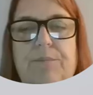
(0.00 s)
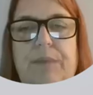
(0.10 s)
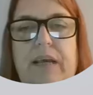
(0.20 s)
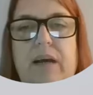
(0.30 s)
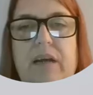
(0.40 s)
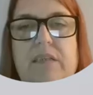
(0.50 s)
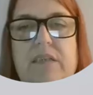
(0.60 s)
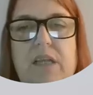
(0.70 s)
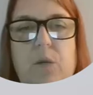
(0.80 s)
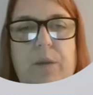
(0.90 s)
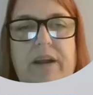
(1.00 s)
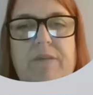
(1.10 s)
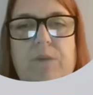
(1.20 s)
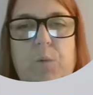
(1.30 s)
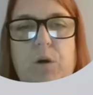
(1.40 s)
being constantly aware
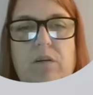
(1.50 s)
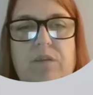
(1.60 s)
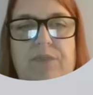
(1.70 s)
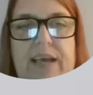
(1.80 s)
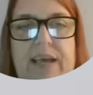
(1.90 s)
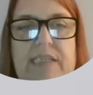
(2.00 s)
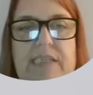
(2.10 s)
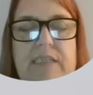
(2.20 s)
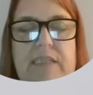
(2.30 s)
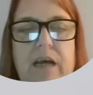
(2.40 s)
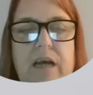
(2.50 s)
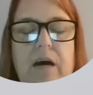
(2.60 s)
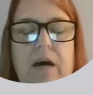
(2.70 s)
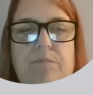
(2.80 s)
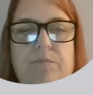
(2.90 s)
of the world events,
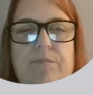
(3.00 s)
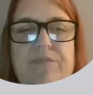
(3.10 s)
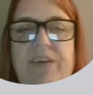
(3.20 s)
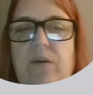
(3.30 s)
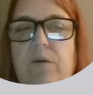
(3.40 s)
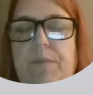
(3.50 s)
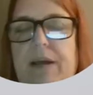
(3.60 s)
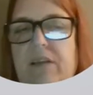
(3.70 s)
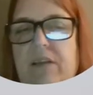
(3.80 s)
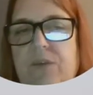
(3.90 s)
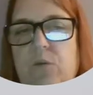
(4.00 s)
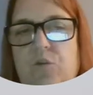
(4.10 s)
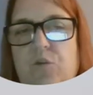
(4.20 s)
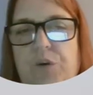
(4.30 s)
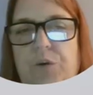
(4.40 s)
fear about the
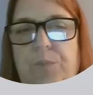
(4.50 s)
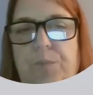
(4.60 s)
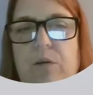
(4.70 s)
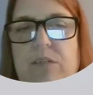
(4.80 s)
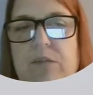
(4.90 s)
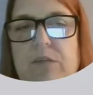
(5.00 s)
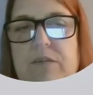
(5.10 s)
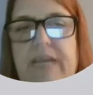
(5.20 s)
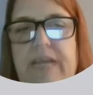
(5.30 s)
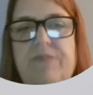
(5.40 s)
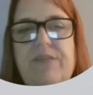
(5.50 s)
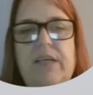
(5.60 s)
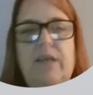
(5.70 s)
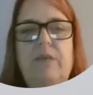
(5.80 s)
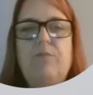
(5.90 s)
future, personal safety,